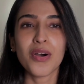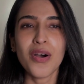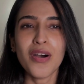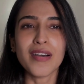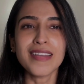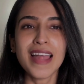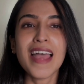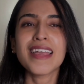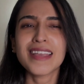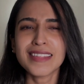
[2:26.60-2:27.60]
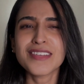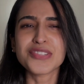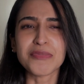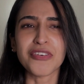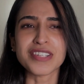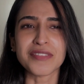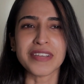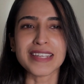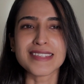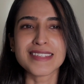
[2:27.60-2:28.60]
Or hit the gym for some
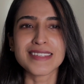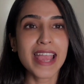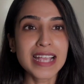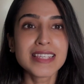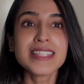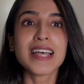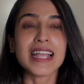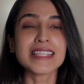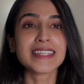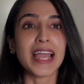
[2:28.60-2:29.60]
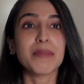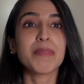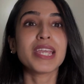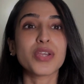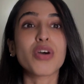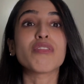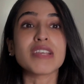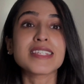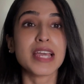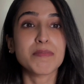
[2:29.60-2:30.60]
weights. Exercise can be your
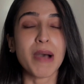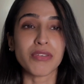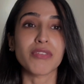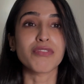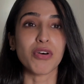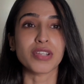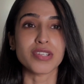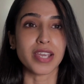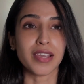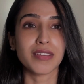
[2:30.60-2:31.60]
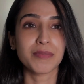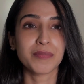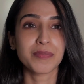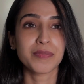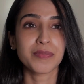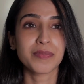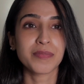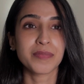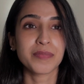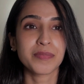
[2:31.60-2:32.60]
reset button for the day.
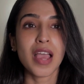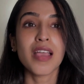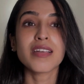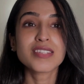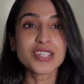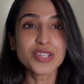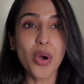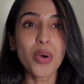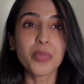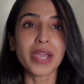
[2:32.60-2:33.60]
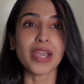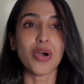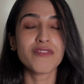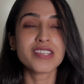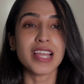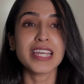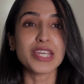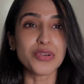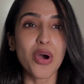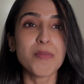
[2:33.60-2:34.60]
It's your way of telling
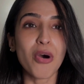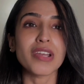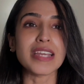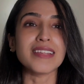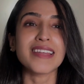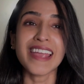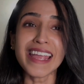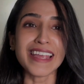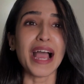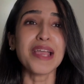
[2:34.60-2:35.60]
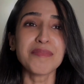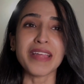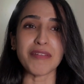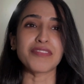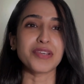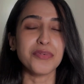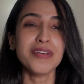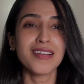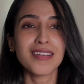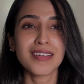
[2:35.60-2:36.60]
your body that, hey, I'm there for you.
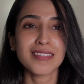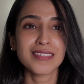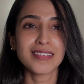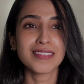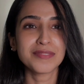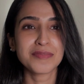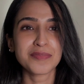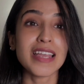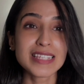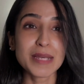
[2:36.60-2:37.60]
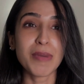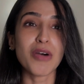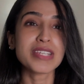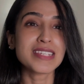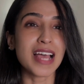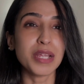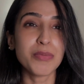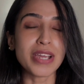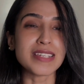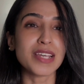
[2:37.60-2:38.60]
It's about
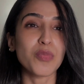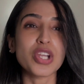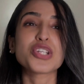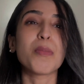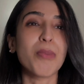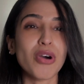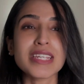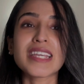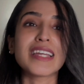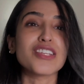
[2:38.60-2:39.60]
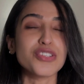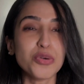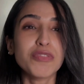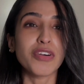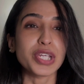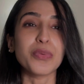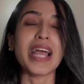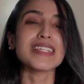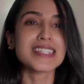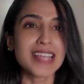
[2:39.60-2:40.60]
celebrating what your body can do for you
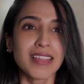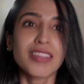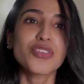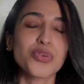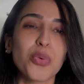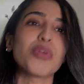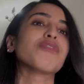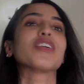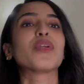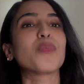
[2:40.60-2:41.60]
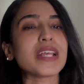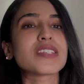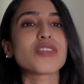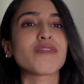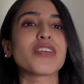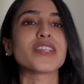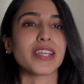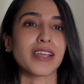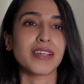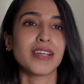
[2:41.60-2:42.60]
and set the tone for the rest of your day.